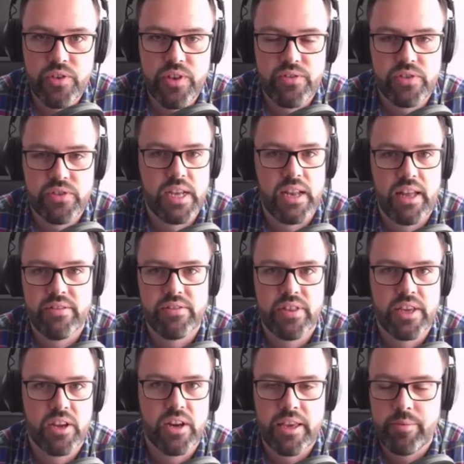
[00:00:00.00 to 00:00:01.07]
If you sell
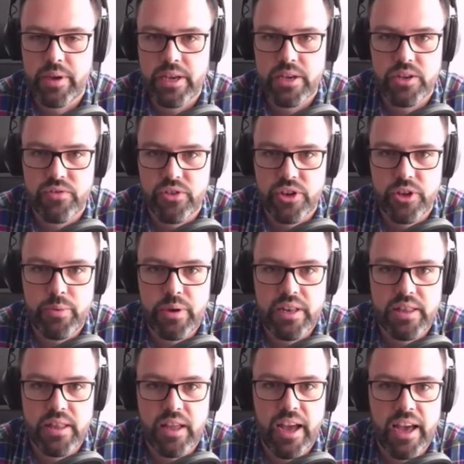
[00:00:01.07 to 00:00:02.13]
everything on eBay, good for you. But
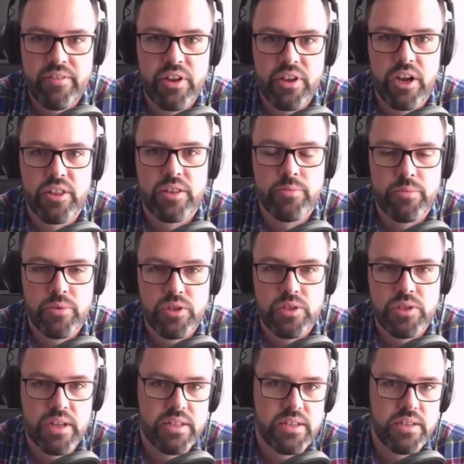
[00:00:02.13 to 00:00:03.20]
every other
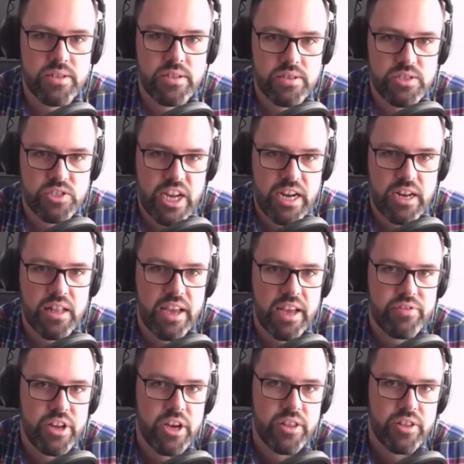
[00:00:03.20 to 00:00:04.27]
channel,
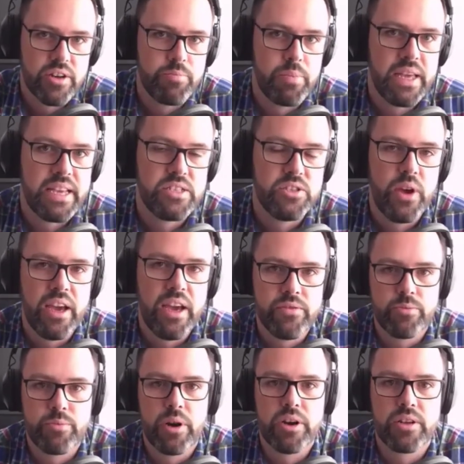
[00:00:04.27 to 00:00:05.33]
every other place you have
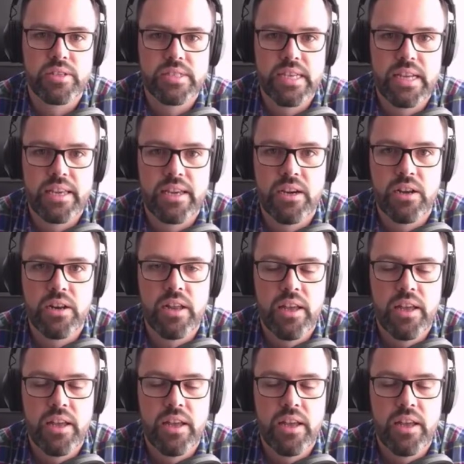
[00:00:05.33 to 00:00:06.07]
your products selling on,